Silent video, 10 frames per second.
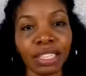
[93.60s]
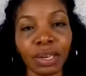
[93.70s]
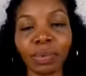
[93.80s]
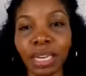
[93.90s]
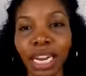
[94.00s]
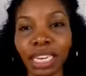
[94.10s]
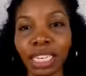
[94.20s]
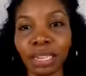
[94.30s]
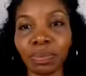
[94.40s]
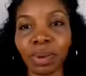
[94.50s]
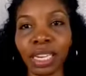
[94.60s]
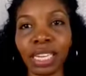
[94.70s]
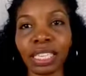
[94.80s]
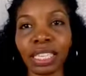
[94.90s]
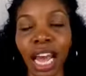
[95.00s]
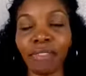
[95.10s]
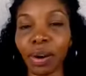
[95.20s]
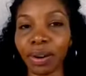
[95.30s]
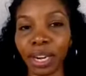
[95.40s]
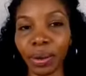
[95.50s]
And so what I did was
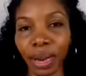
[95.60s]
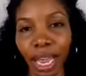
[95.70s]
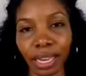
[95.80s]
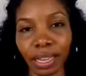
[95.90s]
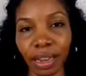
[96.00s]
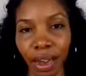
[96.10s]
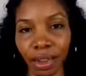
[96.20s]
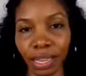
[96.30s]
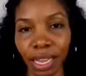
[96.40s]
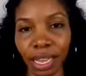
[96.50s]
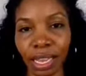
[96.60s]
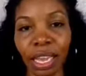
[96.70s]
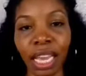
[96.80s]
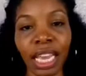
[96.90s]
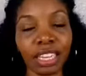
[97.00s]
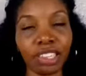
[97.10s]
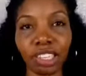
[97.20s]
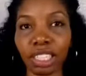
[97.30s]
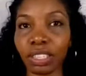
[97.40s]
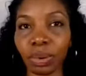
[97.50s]
I've already created the content.
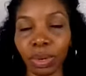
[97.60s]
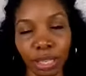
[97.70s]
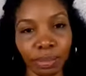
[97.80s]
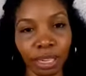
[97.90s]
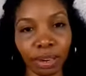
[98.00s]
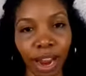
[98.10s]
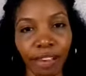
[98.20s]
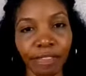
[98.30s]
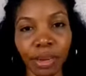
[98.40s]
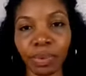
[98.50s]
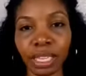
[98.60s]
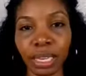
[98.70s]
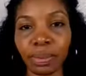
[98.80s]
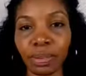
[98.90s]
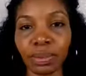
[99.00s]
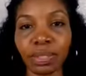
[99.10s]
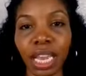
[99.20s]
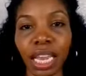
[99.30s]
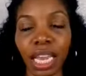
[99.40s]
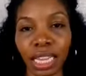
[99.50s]
It's just going to be a graphic with Tip
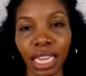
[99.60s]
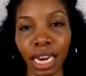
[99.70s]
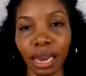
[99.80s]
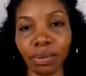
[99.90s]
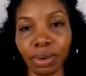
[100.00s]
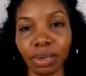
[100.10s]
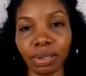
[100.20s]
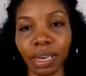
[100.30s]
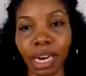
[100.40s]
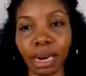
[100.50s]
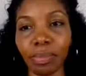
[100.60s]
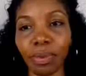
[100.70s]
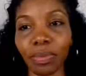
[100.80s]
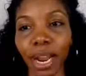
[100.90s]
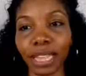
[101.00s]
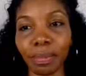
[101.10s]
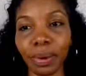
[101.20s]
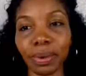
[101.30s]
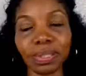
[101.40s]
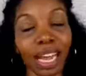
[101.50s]
Tuesday, and then I will write the
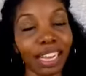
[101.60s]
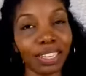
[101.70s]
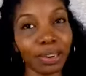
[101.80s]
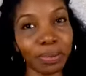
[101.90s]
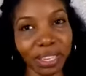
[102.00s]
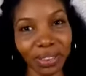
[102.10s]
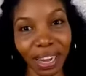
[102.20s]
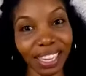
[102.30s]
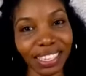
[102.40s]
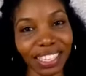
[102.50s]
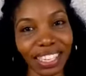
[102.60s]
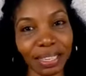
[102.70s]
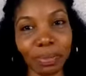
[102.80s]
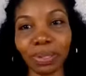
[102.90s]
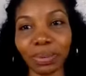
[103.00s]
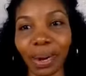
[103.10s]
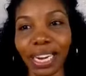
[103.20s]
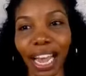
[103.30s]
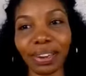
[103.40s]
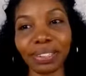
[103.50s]
post. I don't want you guys to see the post
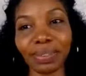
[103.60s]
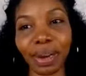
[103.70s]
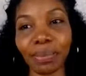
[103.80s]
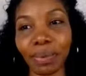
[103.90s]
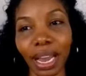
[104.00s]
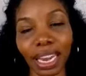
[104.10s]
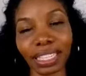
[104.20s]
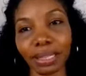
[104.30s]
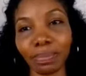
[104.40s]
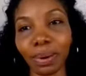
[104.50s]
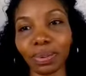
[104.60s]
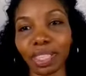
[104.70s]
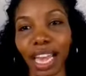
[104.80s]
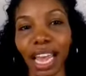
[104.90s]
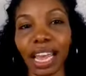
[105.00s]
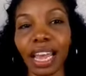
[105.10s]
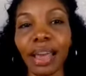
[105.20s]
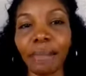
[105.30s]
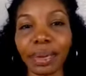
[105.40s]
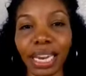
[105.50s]
right now, so I won't actually post that.
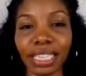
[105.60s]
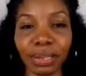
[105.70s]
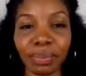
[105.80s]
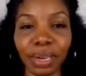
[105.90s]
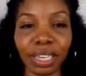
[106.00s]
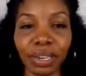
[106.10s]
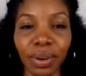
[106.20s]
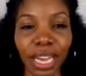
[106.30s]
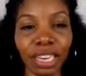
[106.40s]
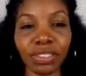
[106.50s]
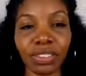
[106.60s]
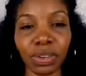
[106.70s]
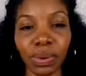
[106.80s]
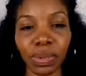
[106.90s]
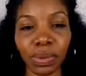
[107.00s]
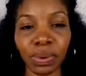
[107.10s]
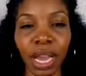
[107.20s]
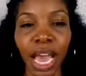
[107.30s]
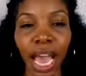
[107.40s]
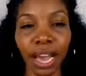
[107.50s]
But I did want to go ahead and show
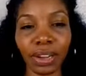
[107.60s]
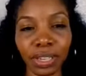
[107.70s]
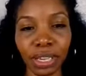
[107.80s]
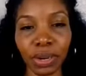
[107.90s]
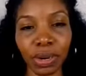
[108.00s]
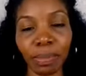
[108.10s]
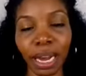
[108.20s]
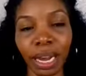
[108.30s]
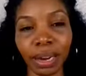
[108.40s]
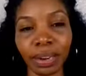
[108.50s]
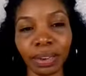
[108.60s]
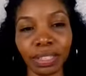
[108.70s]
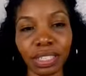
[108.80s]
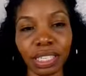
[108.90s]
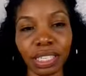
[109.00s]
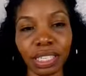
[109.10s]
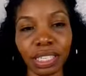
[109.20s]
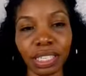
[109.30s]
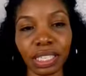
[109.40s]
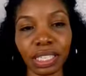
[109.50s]
you how you can go about
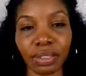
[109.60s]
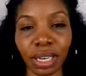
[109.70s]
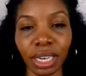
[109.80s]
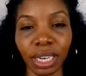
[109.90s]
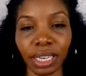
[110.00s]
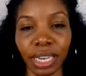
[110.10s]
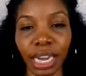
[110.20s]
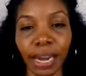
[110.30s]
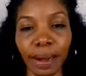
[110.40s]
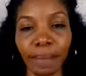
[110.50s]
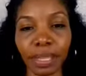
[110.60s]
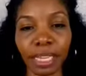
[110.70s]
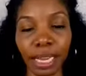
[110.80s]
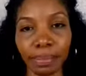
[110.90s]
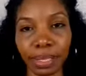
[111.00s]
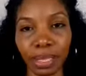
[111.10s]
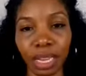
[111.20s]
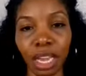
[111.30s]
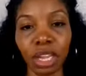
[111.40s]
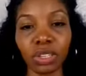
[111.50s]
scheduling your
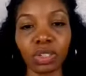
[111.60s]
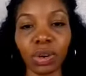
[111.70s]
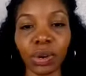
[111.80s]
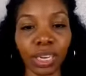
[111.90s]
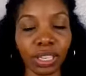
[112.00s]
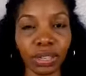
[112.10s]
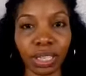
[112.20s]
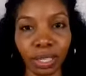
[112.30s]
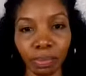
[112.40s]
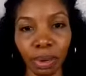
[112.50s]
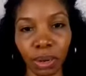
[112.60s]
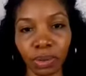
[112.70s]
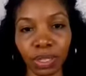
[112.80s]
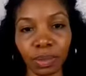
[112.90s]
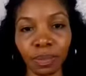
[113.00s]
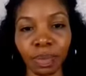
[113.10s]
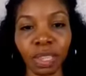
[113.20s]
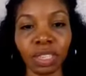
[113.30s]
tips or your posts.